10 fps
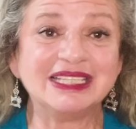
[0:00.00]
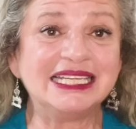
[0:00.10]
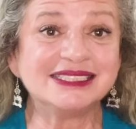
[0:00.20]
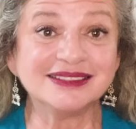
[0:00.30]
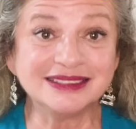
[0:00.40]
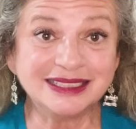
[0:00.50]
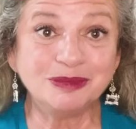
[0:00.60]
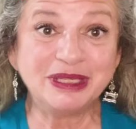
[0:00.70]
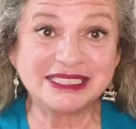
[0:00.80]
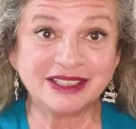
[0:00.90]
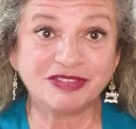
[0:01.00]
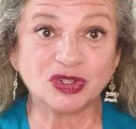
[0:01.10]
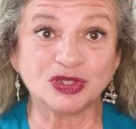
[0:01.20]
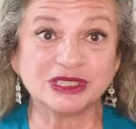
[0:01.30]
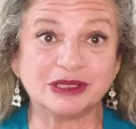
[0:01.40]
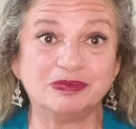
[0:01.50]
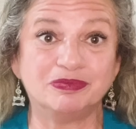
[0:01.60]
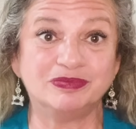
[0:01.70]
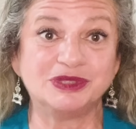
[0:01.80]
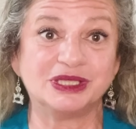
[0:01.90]
it's a little bit difficult
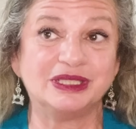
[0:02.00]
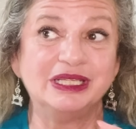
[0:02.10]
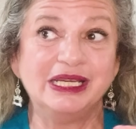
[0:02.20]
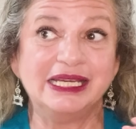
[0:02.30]
to